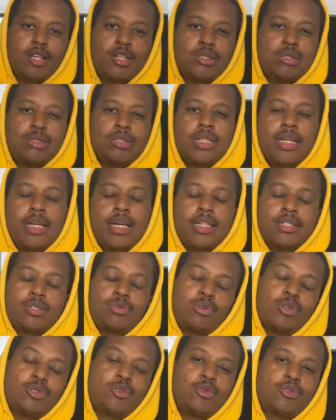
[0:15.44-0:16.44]
Today I just
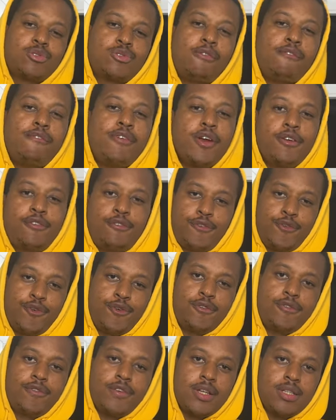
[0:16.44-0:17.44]
want to talk to very few
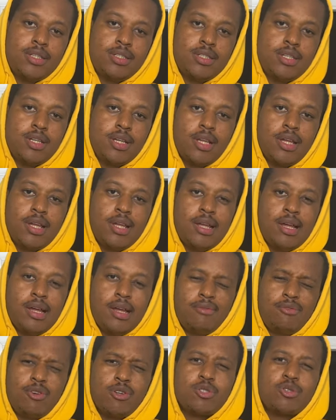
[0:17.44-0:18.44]
of us. I've
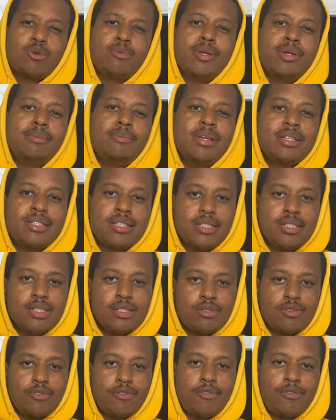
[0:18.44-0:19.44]
got so many messages
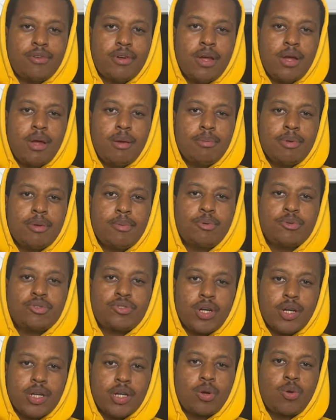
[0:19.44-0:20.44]
of people
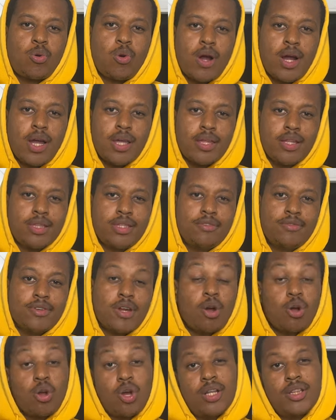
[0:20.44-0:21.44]
trying to inquire that they've now
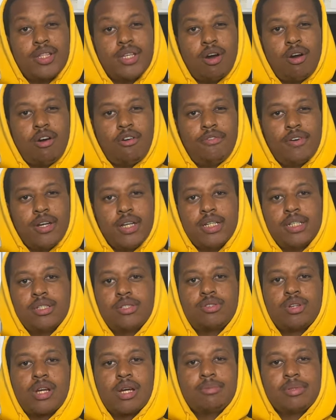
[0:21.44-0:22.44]
got their offer letters to
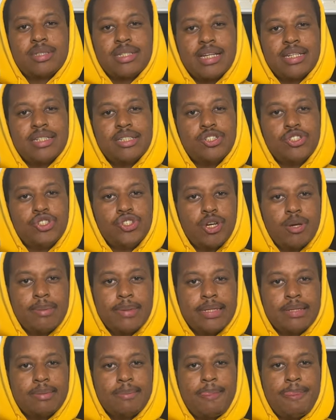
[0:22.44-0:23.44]
come study in
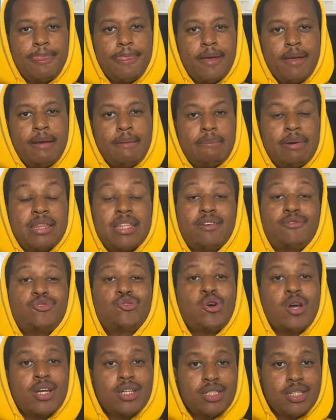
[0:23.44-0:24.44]
Germany, but they have no
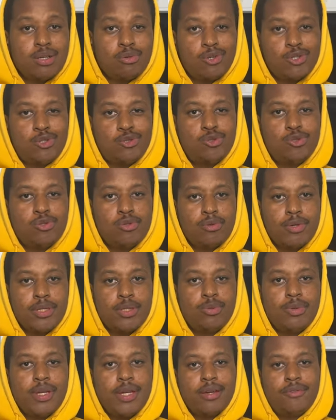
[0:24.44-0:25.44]
idea what to do. Where do
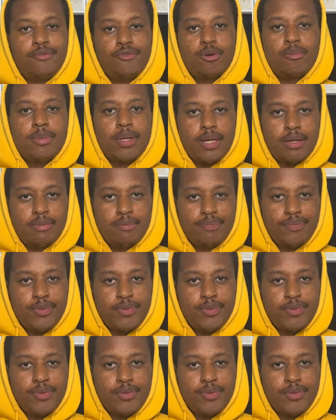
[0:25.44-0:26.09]
we head from here?